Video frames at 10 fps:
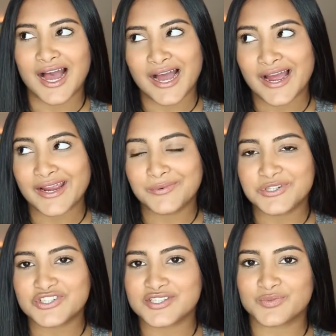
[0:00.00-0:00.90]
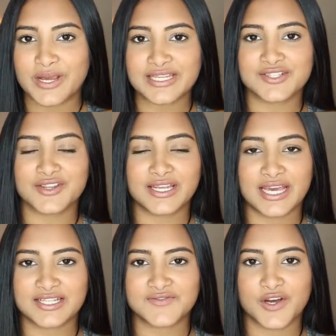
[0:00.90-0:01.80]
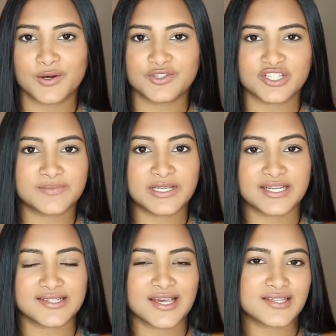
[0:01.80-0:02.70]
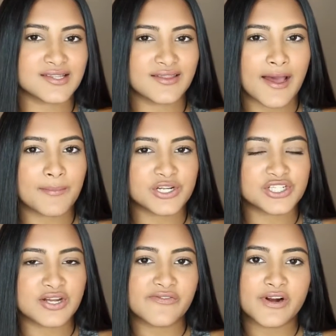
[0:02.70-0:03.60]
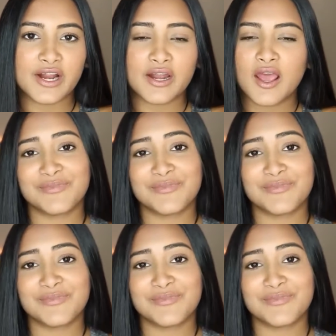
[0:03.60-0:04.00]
I would just wait till the next phone just because it isn't that much different.